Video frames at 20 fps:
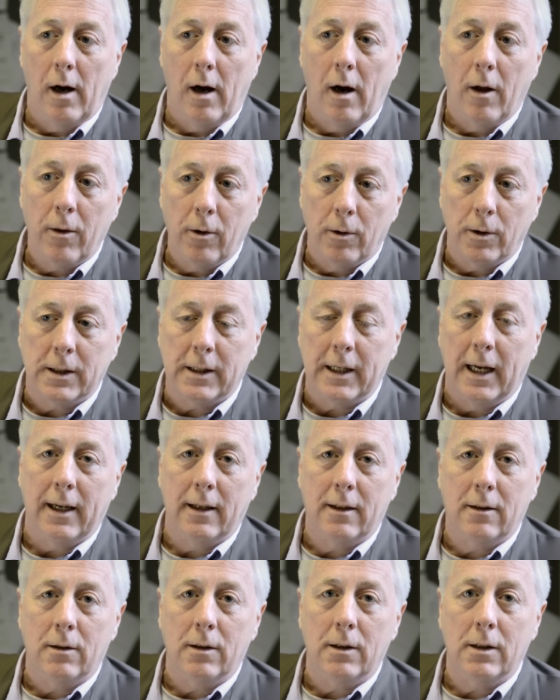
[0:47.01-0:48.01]
other
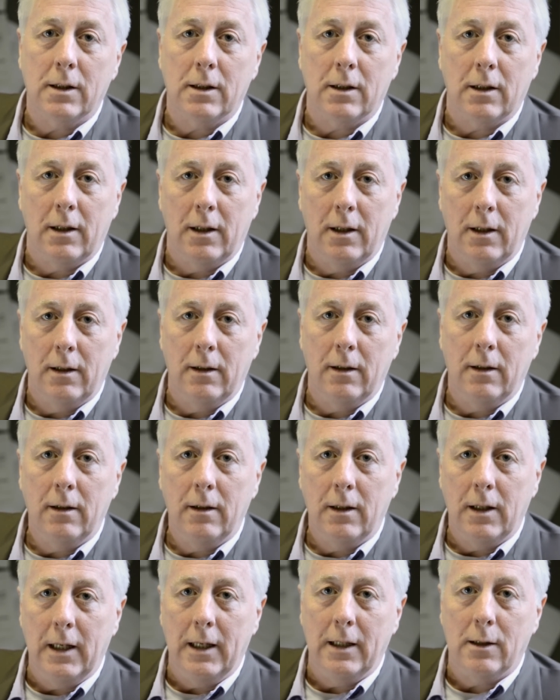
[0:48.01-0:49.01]
sectors
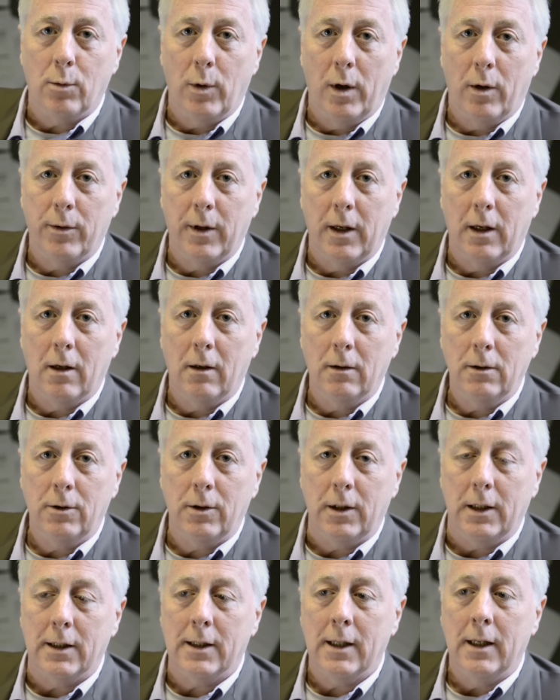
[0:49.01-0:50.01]
in these wealthy
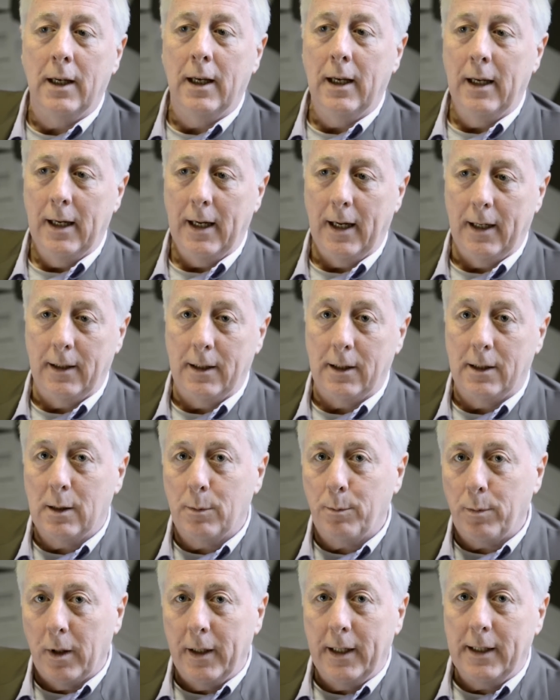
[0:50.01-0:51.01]
countries and
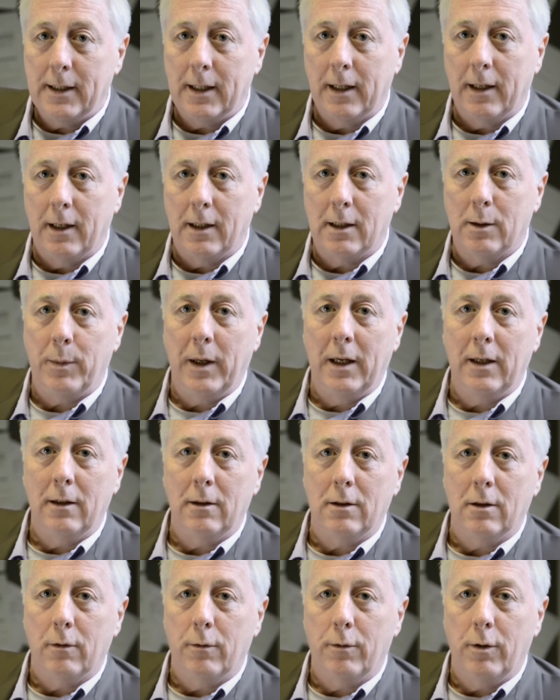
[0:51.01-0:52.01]
displacing
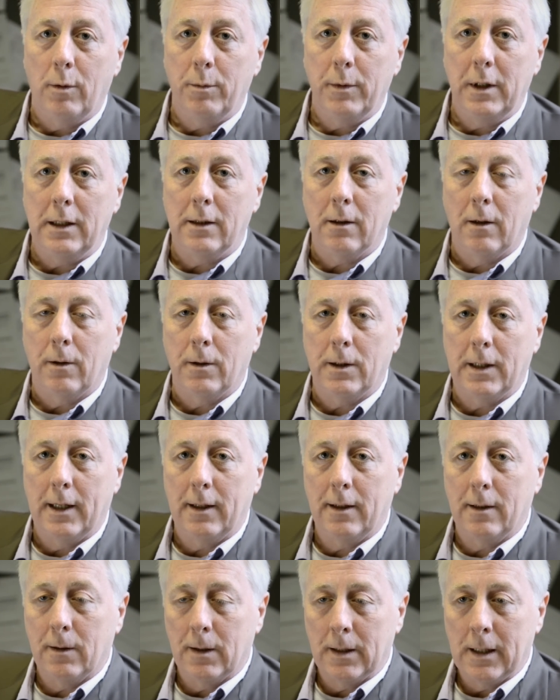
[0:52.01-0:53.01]
expenditure from these other
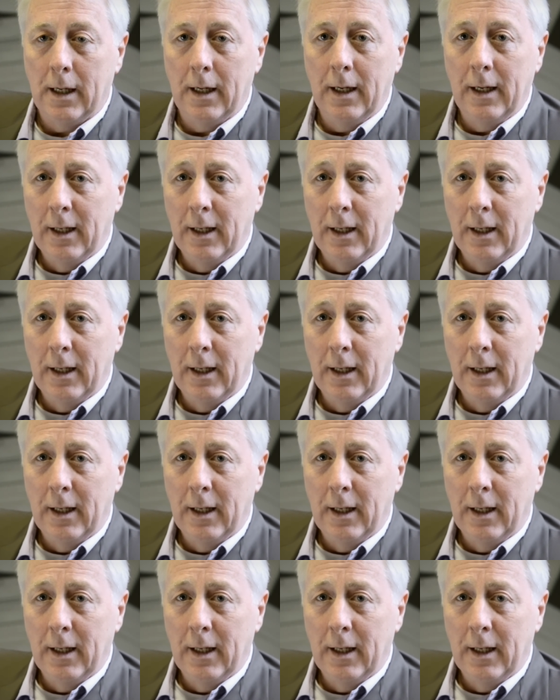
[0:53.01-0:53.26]
sectors.